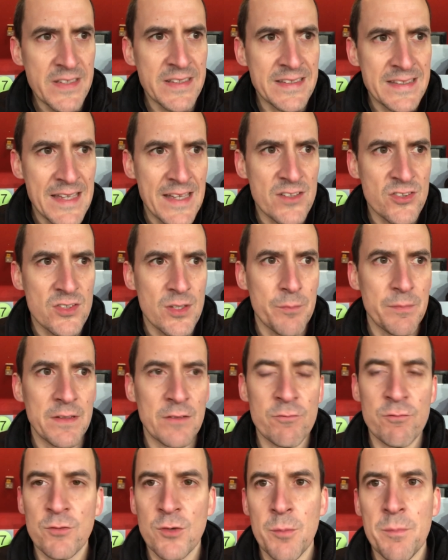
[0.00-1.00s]
get
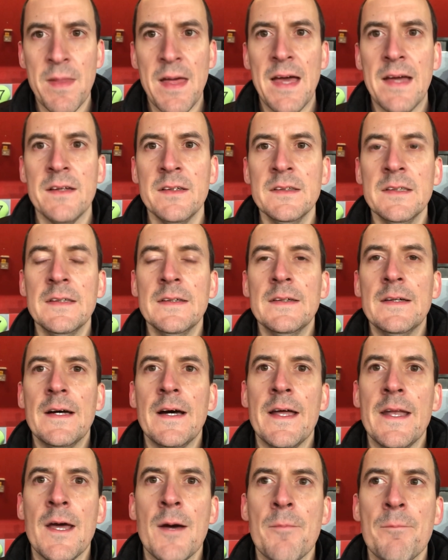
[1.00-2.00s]
something from that.
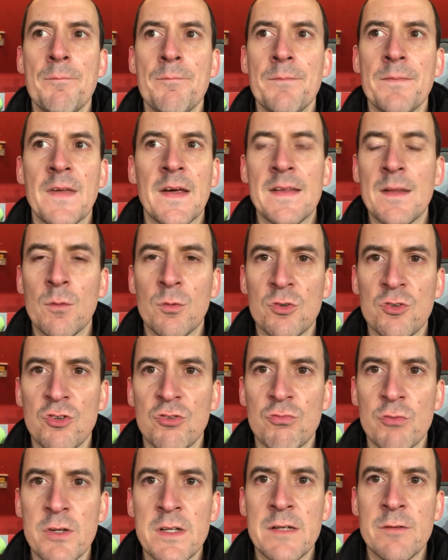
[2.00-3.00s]
And that was
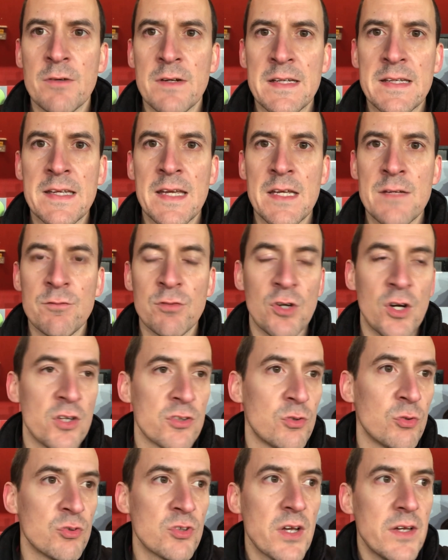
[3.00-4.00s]
just really, really key for
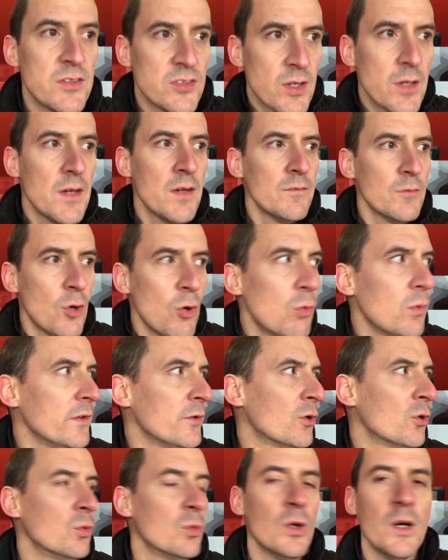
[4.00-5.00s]
Arsenal. So it's all
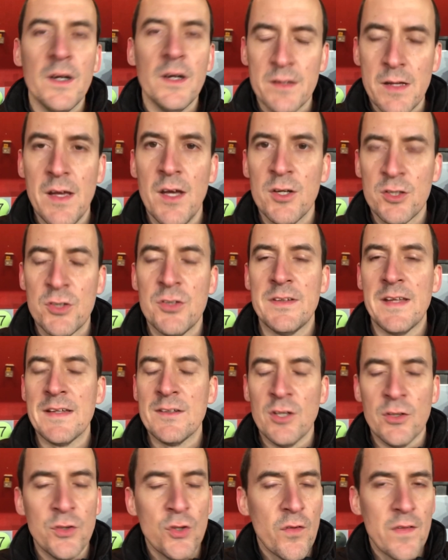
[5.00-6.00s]
in all a good day.
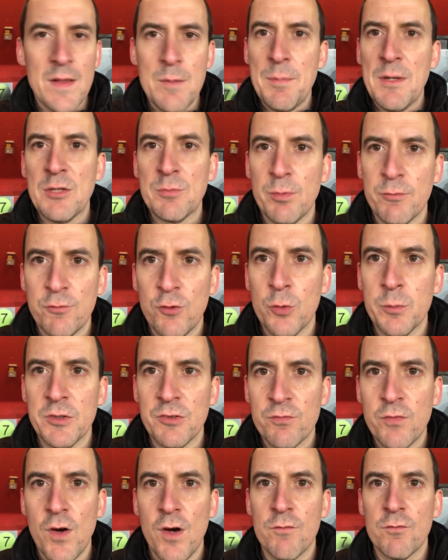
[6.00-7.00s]
Look, not their best performance,
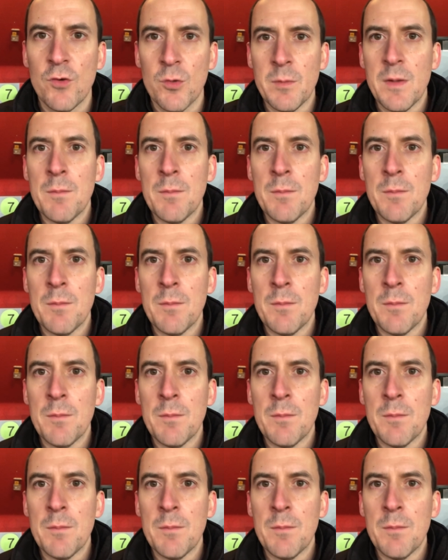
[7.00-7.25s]
far from it,